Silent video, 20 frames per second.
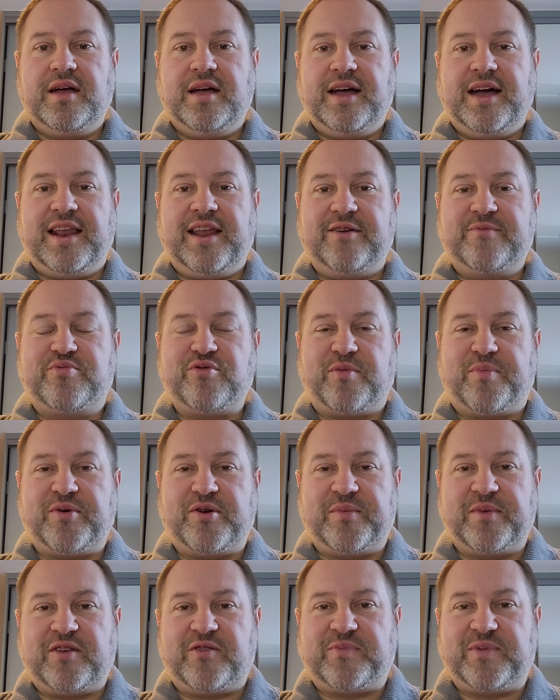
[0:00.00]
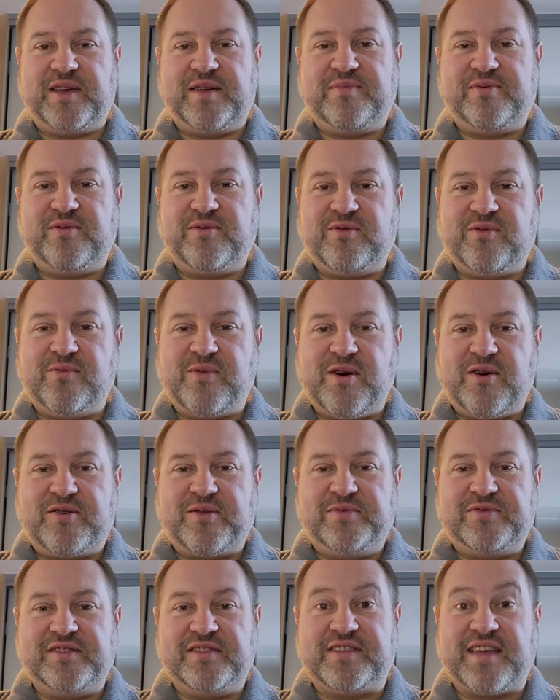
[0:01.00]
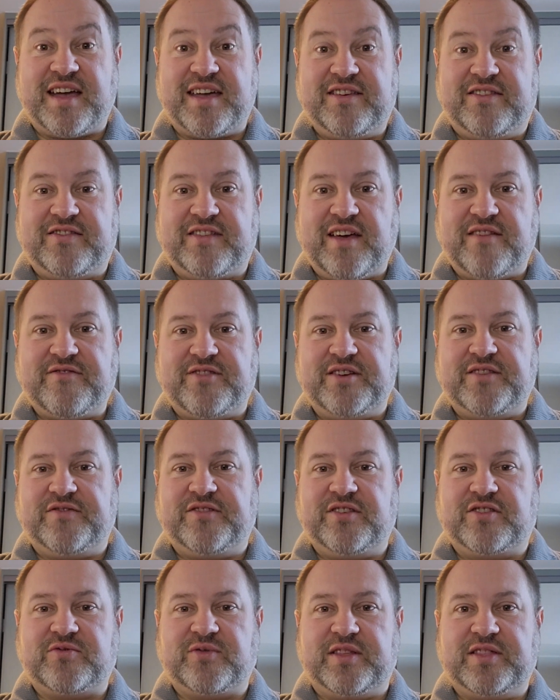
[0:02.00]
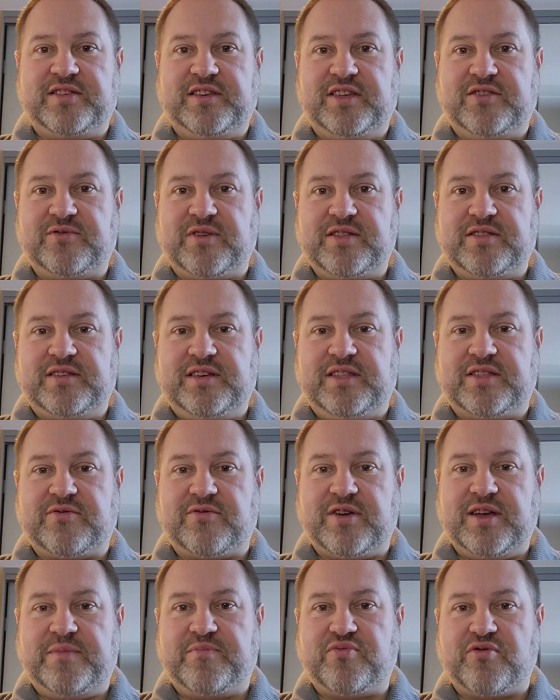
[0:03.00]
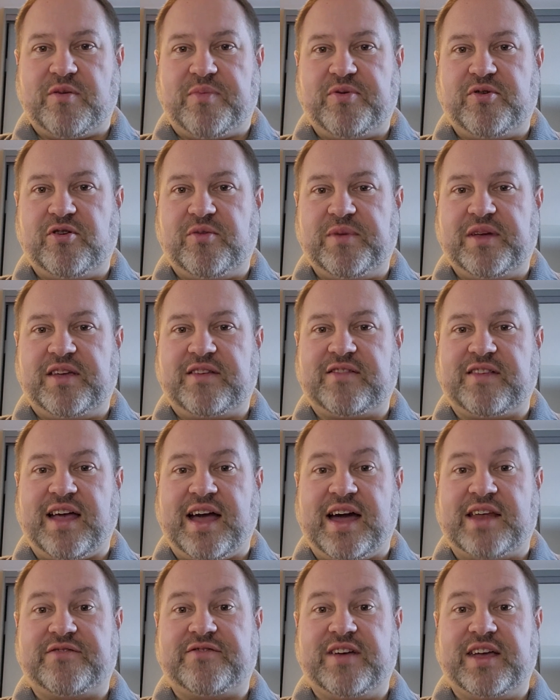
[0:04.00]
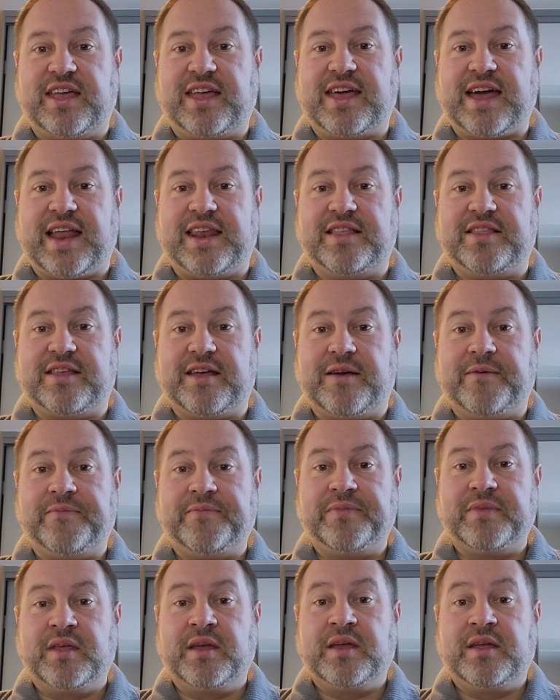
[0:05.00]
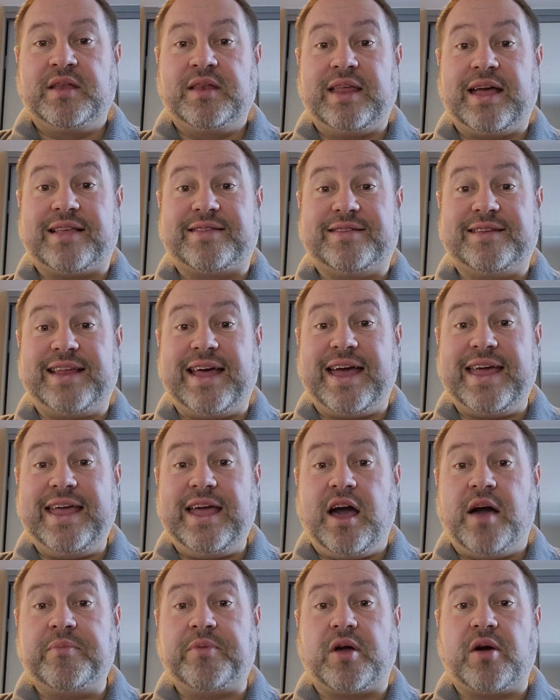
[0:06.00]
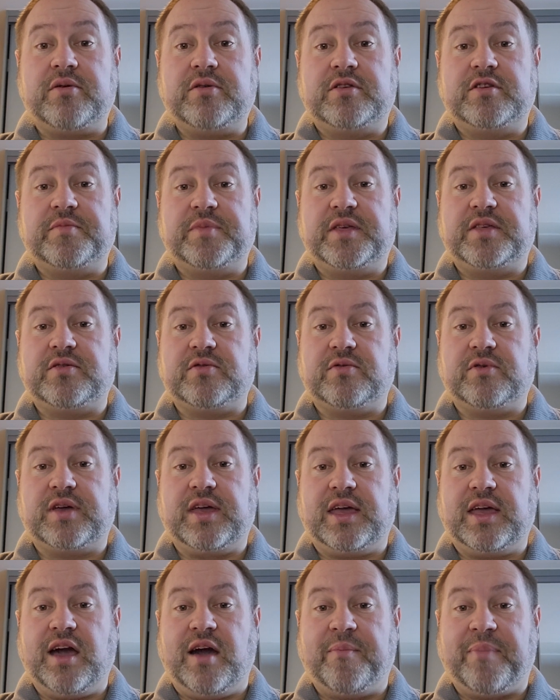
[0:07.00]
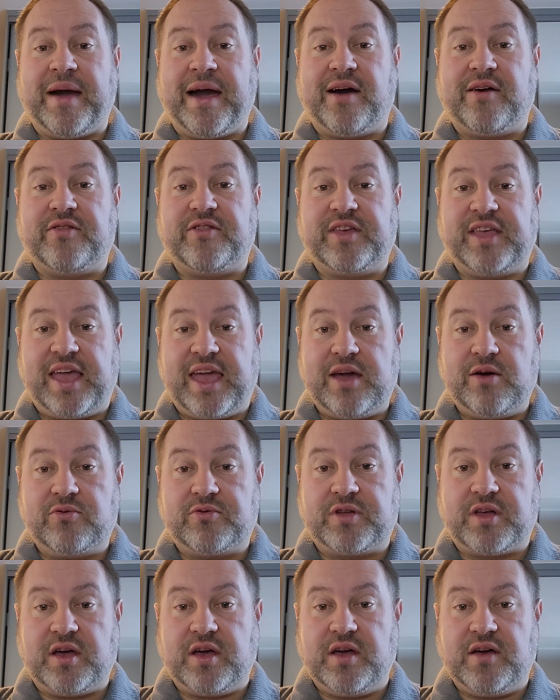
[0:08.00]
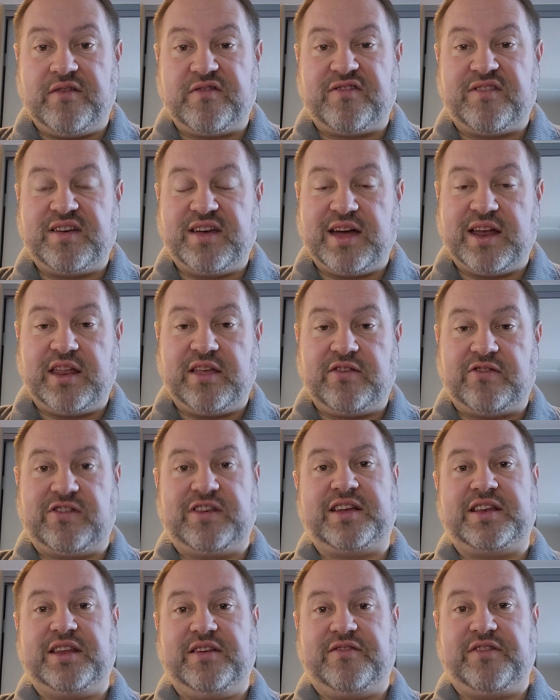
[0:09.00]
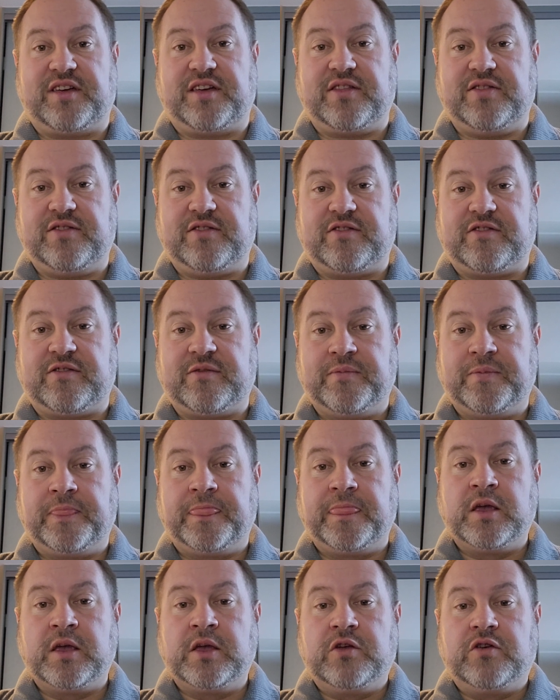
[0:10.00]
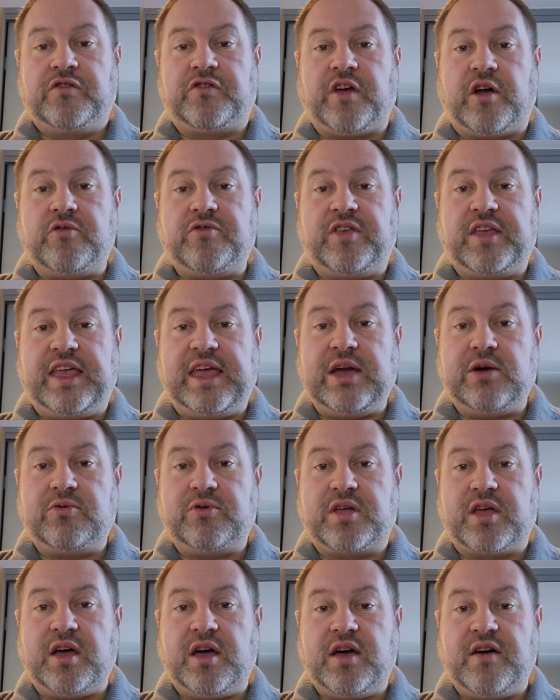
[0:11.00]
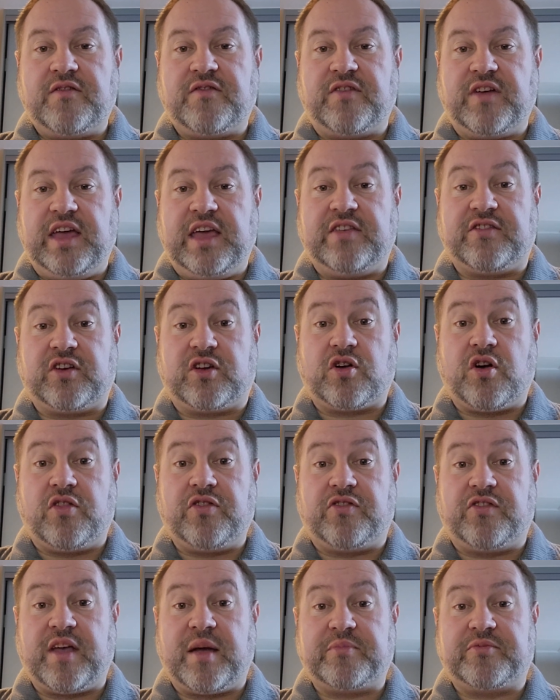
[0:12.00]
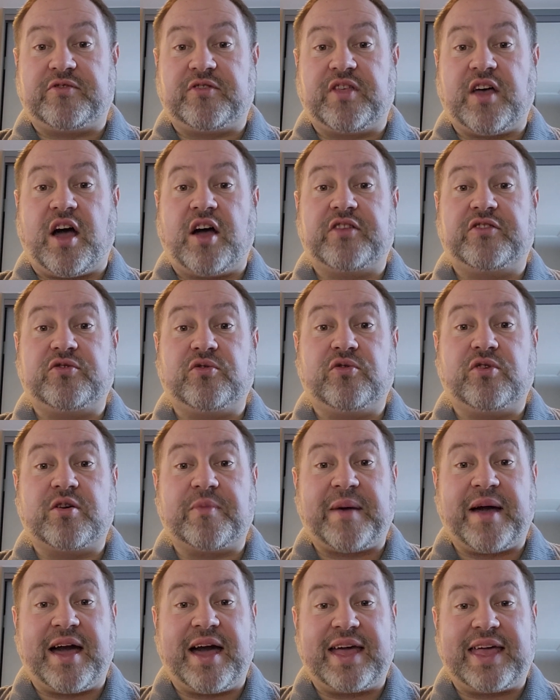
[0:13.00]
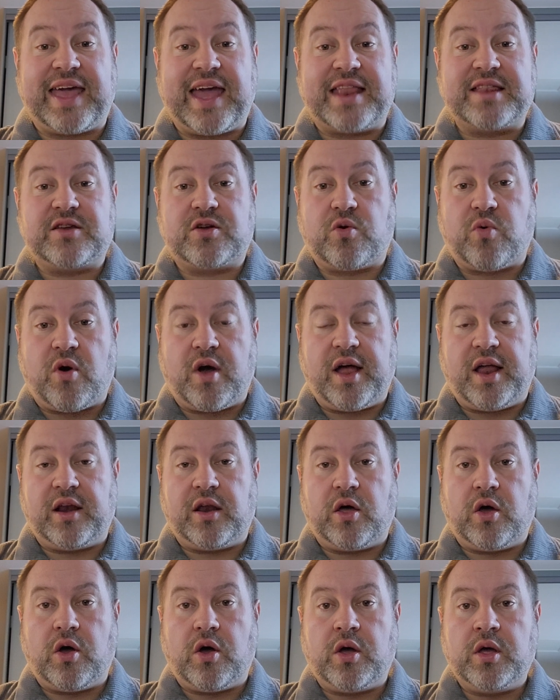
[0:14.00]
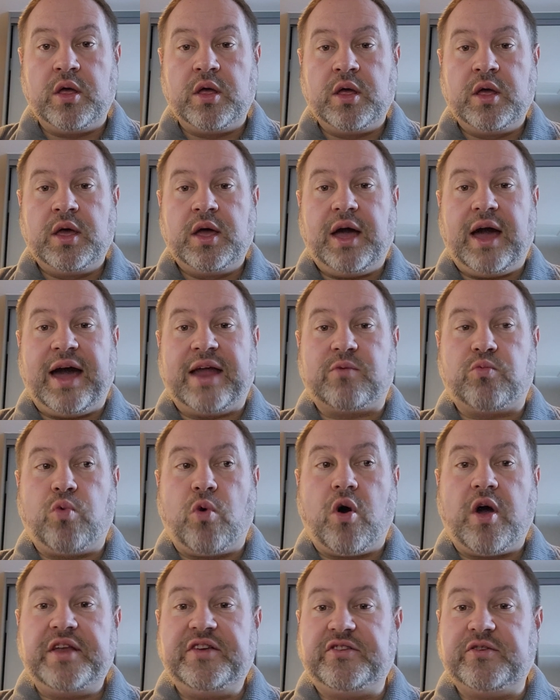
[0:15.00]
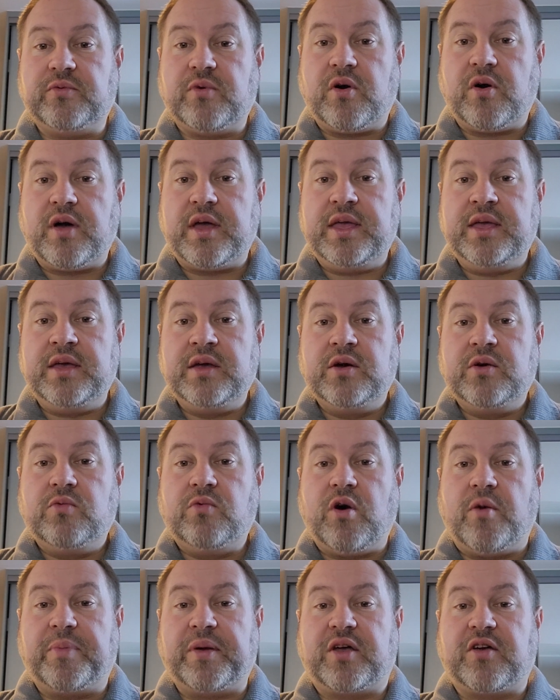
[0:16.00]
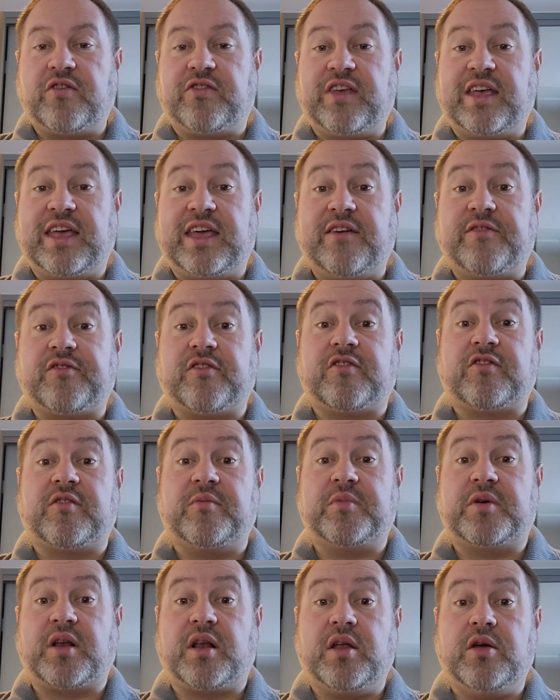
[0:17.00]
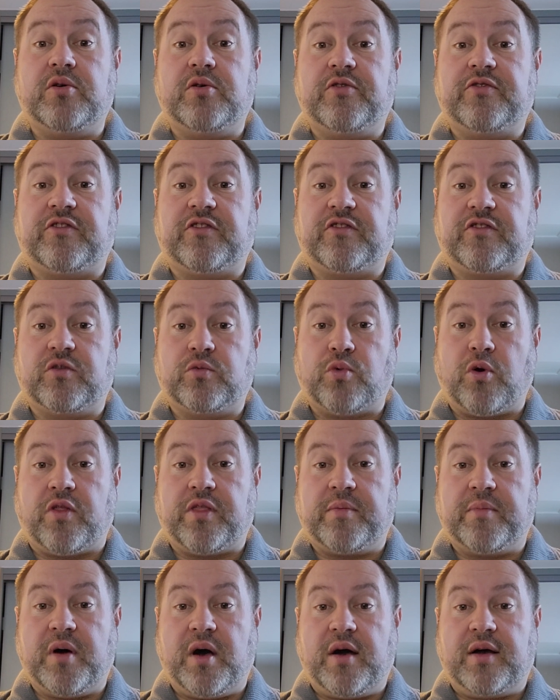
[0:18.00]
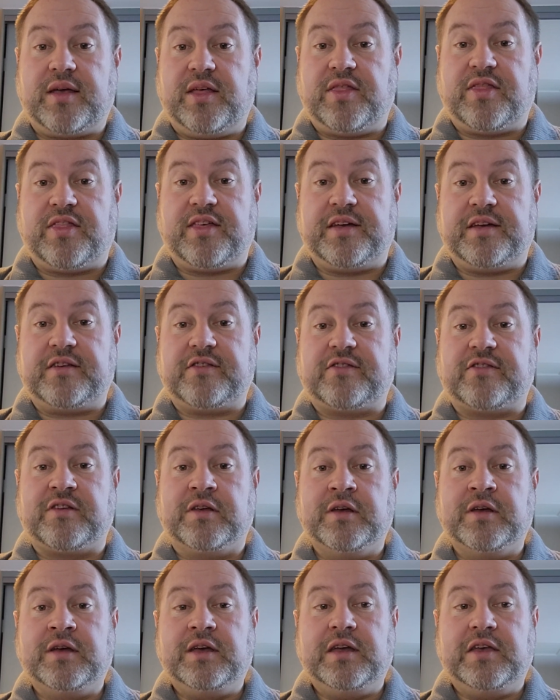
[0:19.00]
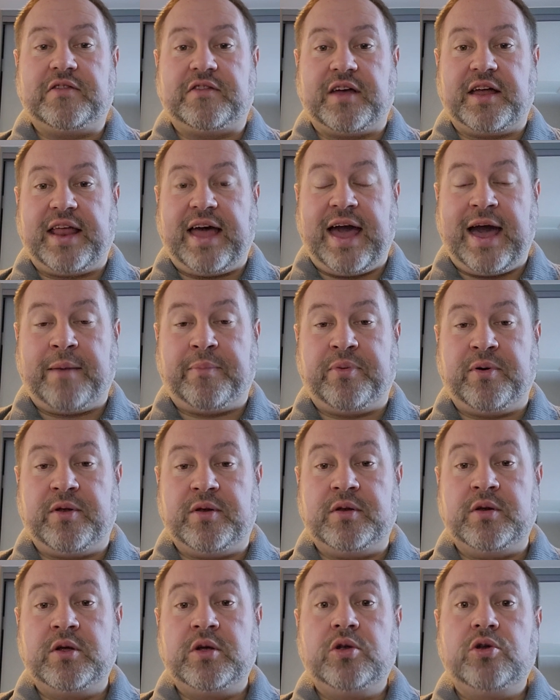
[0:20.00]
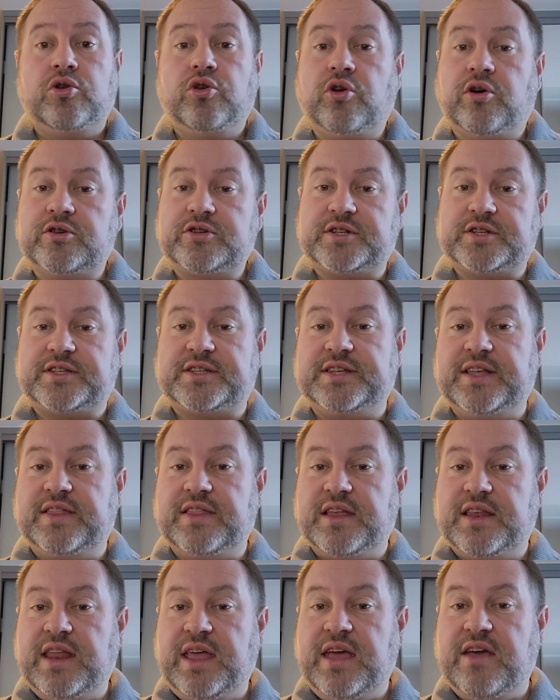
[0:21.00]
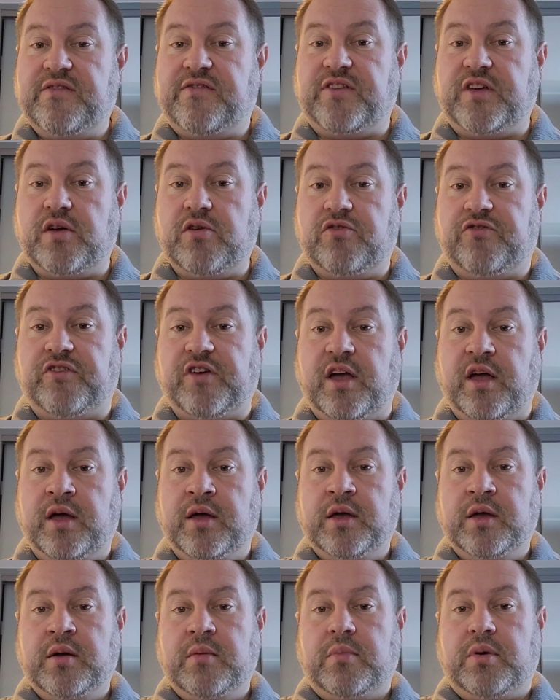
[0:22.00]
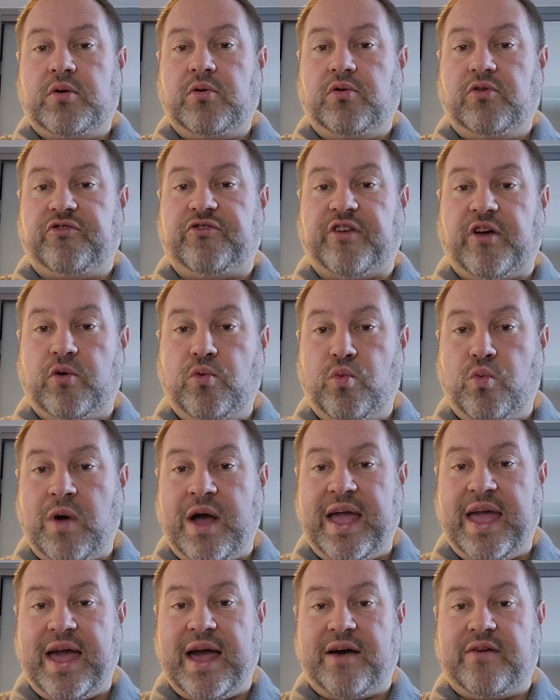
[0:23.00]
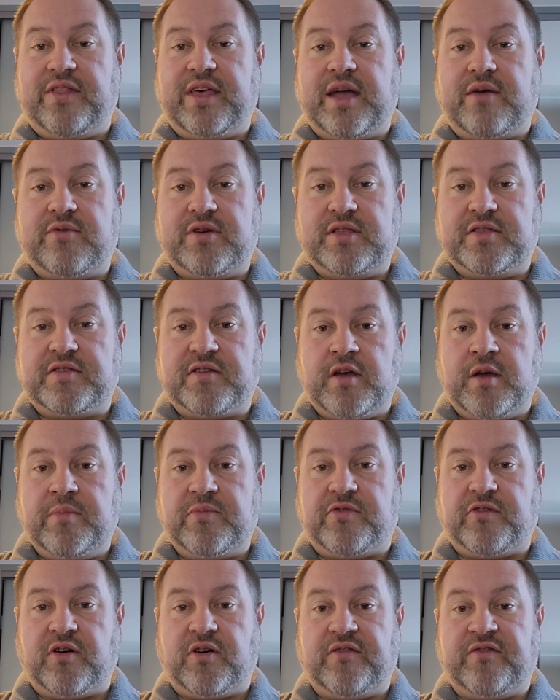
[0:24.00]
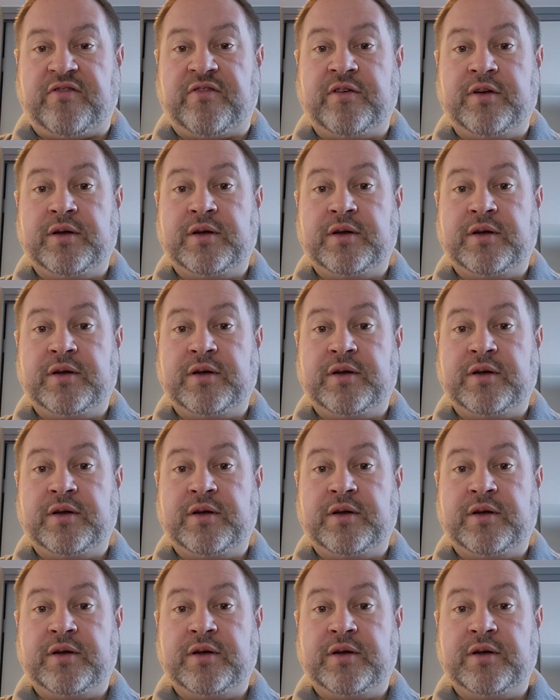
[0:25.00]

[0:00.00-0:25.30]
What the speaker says: Hello Proponomics people, and welcome to day 7 of the 2023 Proponomics Advent Calendar. Now today I'm going to be talking about the yield curve and its significance. So the yield curve is a concept that I talk about again quite a lot. And why do I? Well, because it gives us some clues as to what the market thinks is going to happen, not just in the near future, but also way out there in terms of